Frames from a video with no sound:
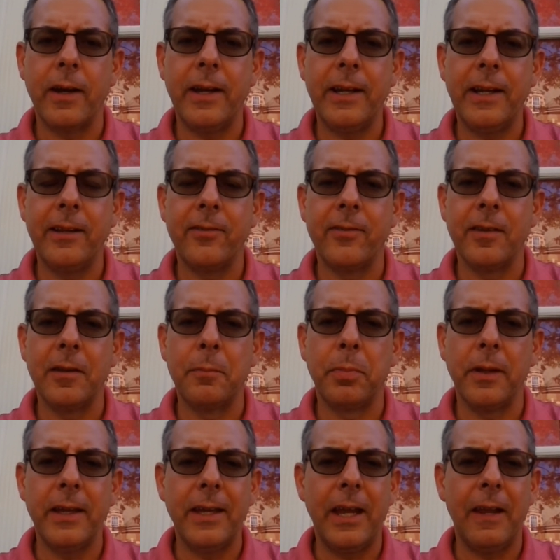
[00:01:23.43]
he needs to
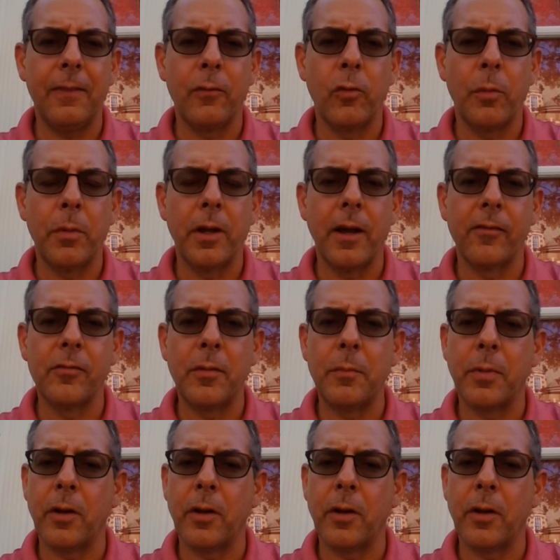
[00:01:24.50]
placate the Roman government,